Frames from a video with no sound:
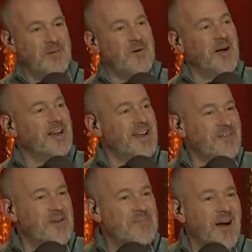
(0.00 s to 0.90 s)
He wanted
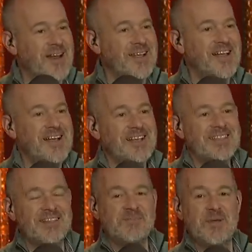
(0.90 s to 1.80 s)
everybody
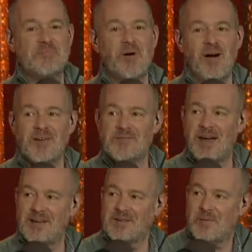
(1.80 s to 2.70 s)
that's been part of
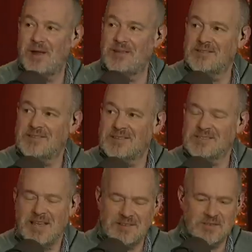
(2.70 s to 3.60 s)
that great
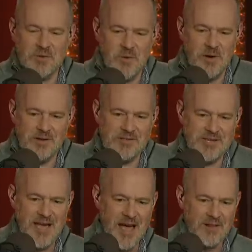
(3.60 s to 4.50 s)
success story in
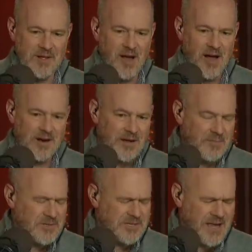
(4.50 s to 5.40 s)
Seattle gone and
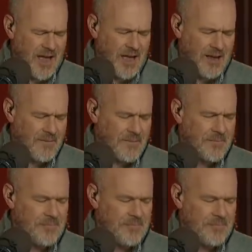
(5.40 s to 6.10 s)
him staying.